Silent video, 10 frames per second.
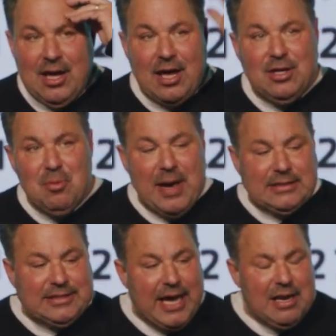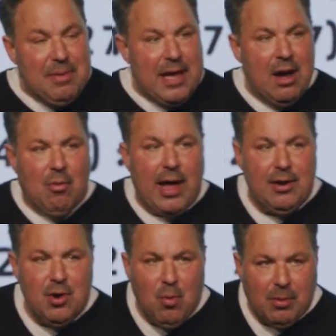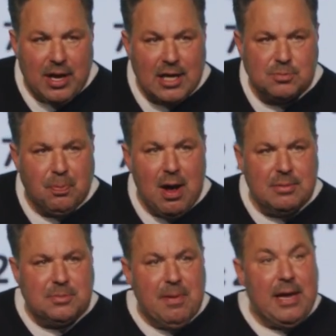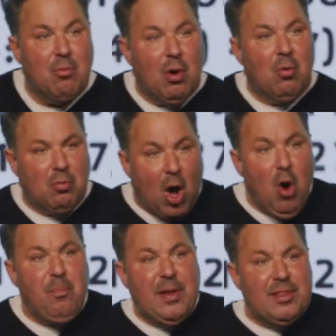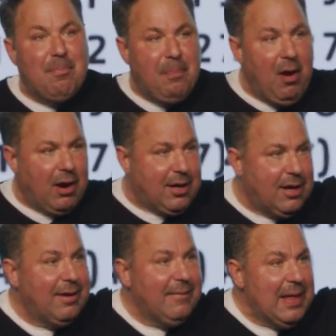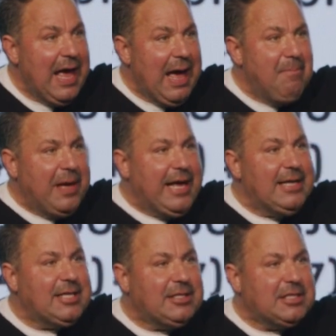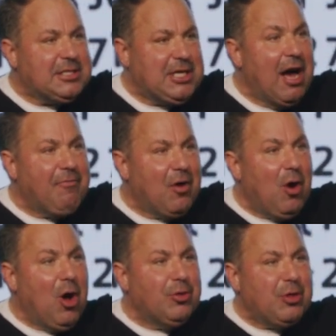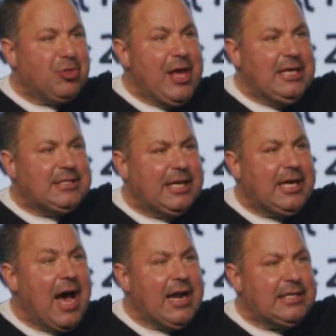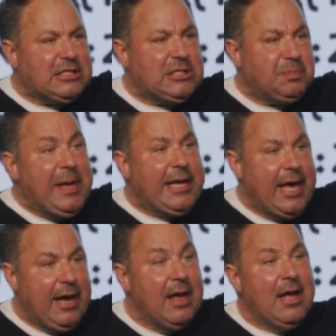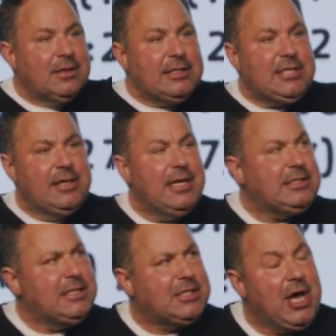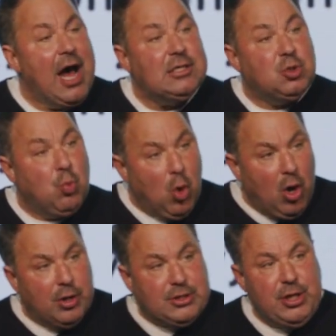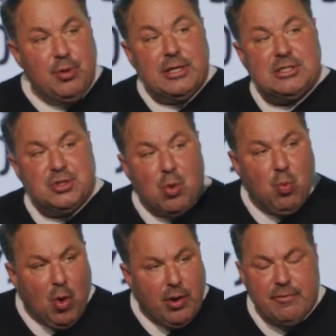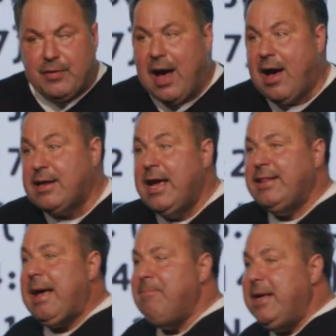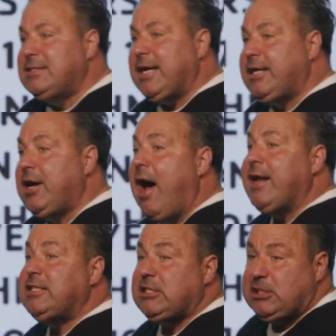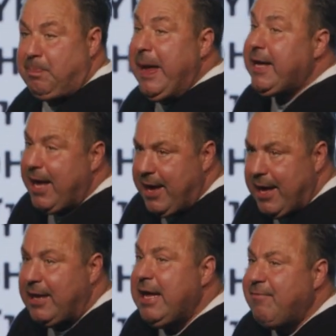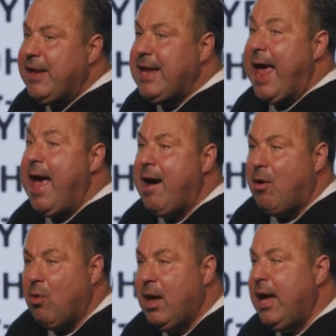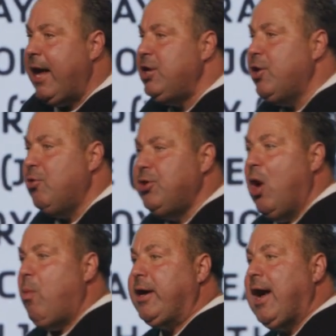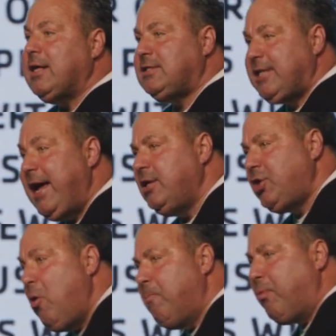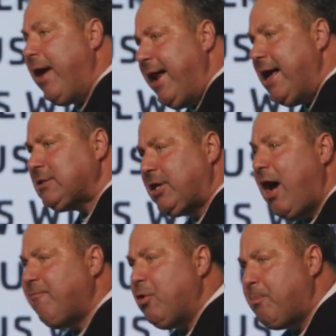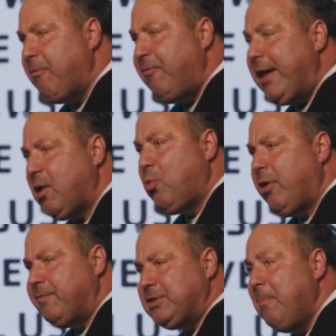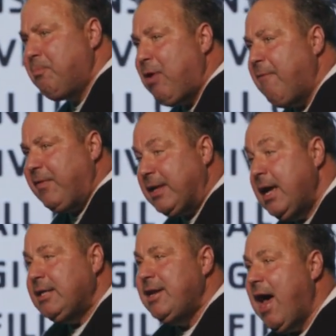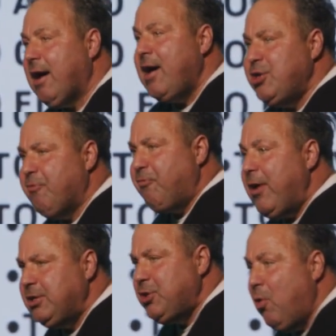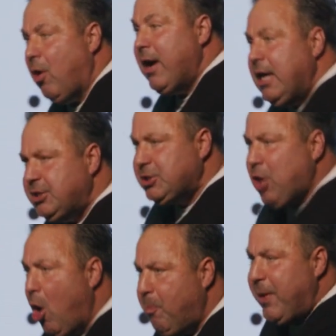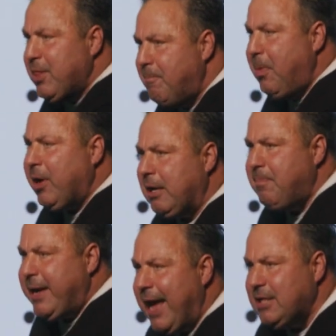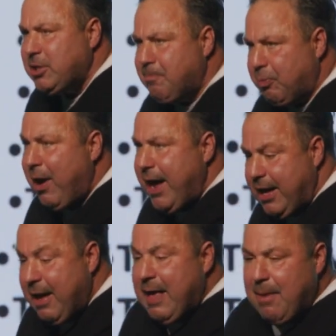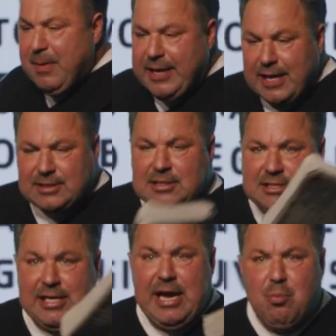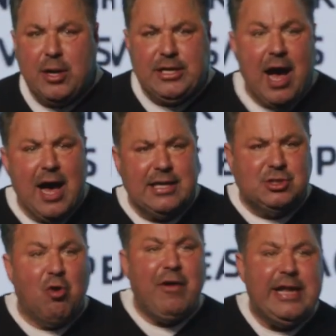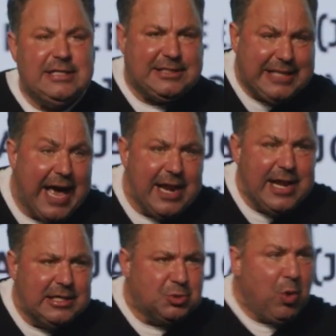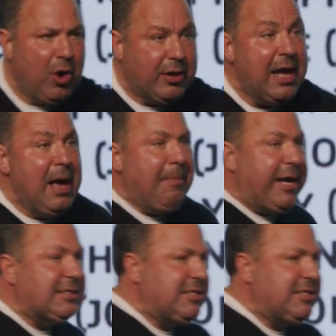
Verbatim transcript: You might say to me, Well, I don't know what God's promised me. Well, open the book and begin to discover all the things that God is speaking. Listen, this is God's word to you. This is the word of God. That means that God is speaking it even now. And you don't know what God's saying. Don't pray and ask God for a prophetic word of some prophet to knock on your front door. Just open the book and begin to pray and begin to see what God has already said in his word because